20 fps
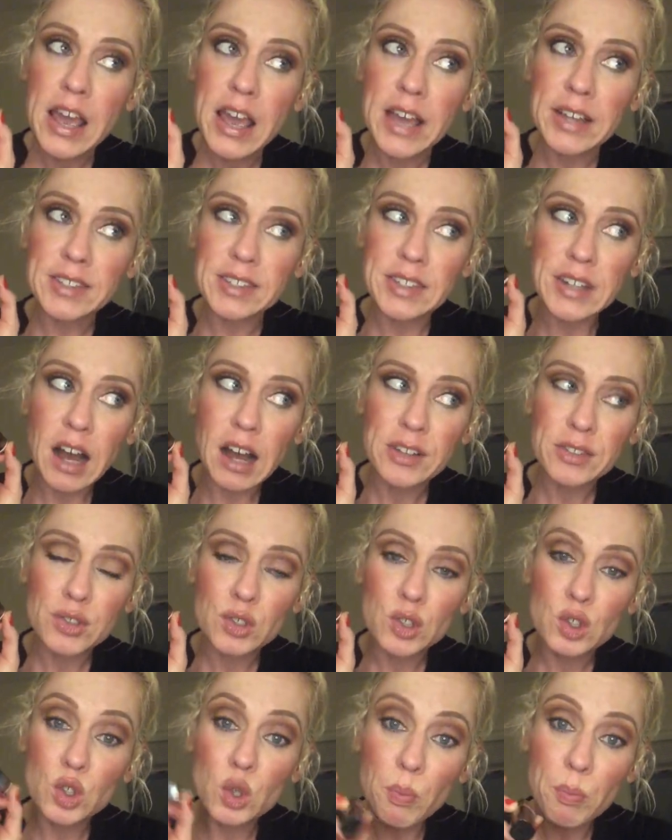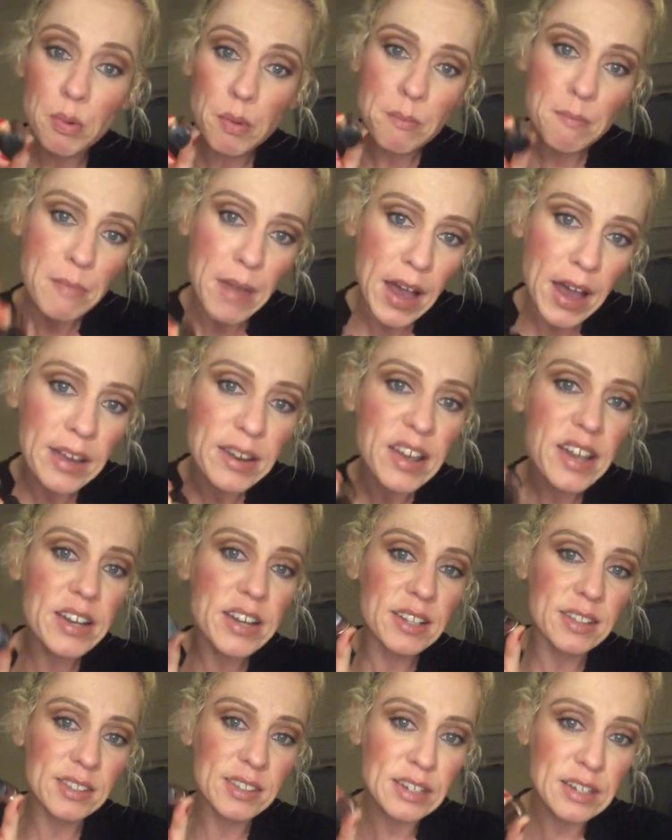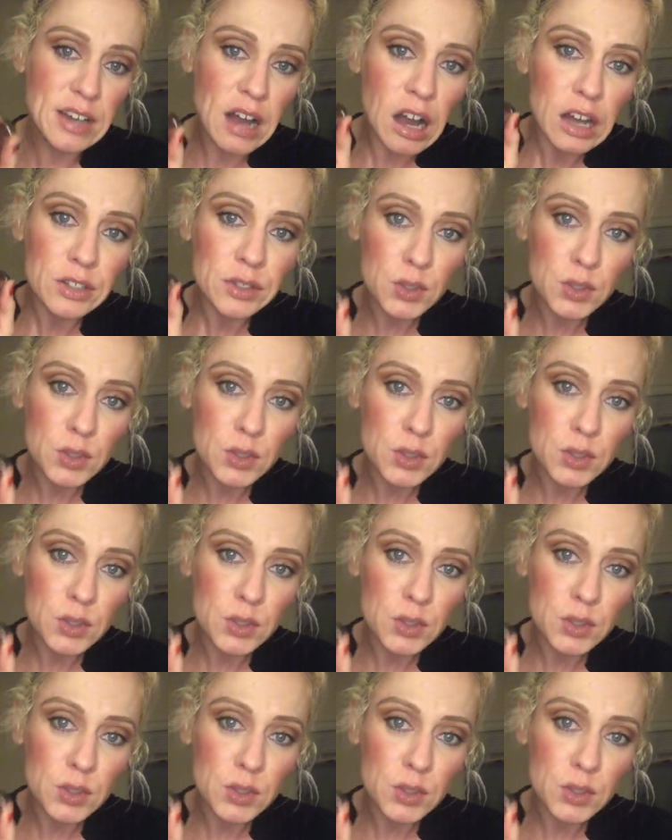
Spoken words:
It's not super matte, and it's not